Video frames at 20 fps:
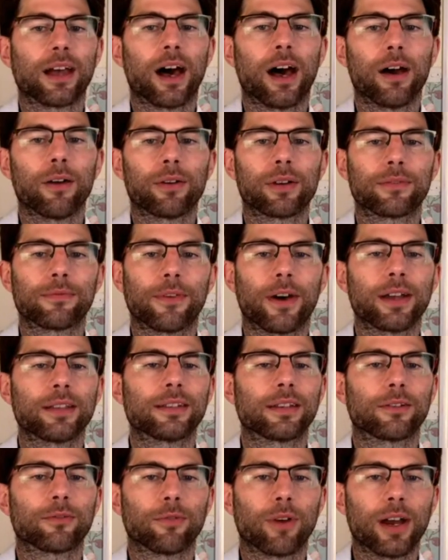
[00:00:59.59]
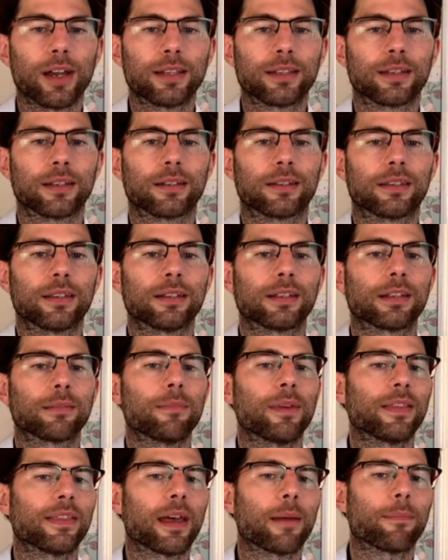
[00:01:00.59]
are inviting writers to
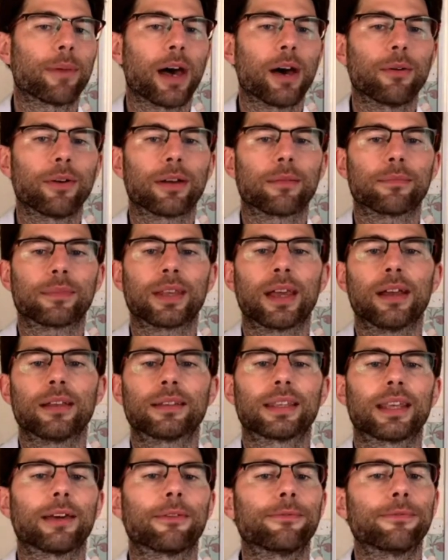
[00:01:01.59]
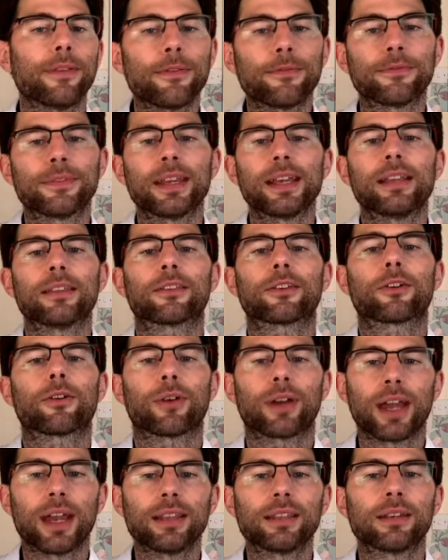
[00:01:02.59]
submit their poems to their 15th
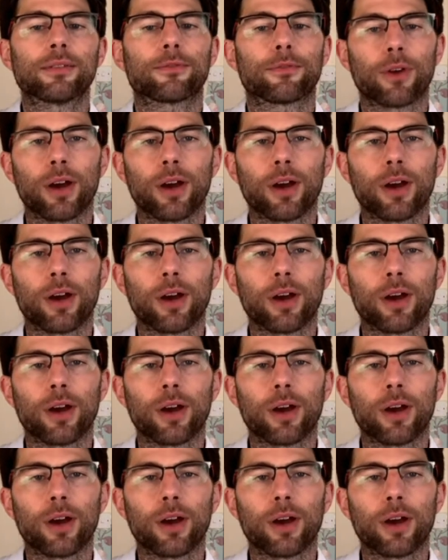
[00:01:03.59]
Creative